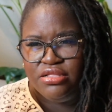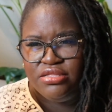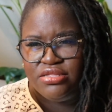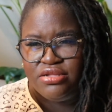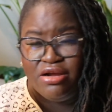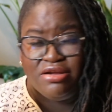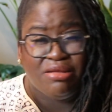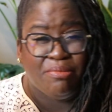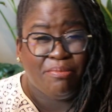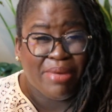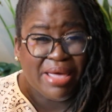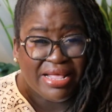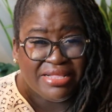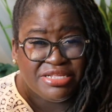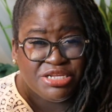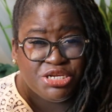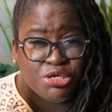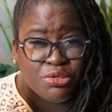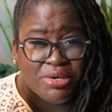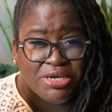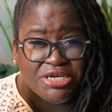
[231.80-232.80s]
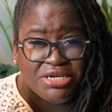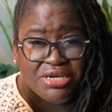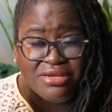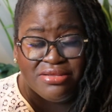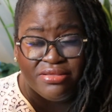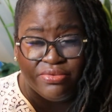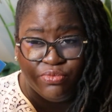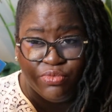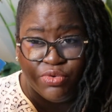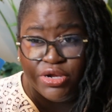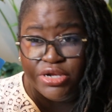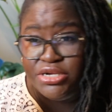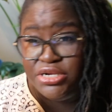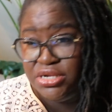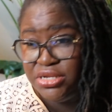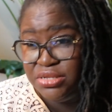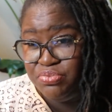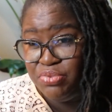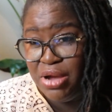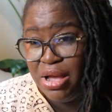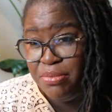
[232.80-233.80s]
starting a band situation where
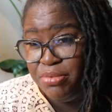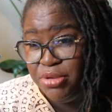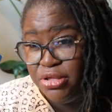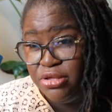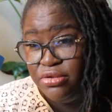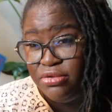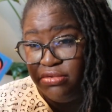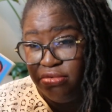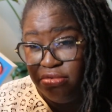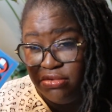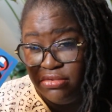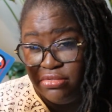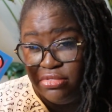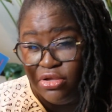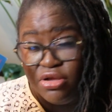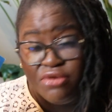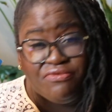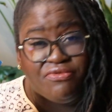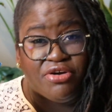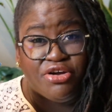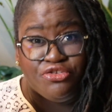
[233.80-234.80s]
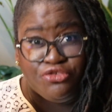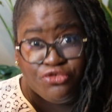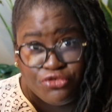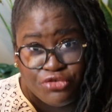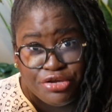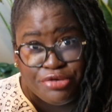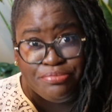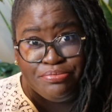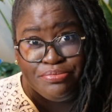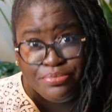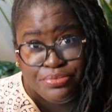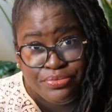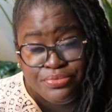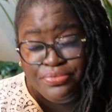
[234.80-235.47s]
she's probably looking for a dream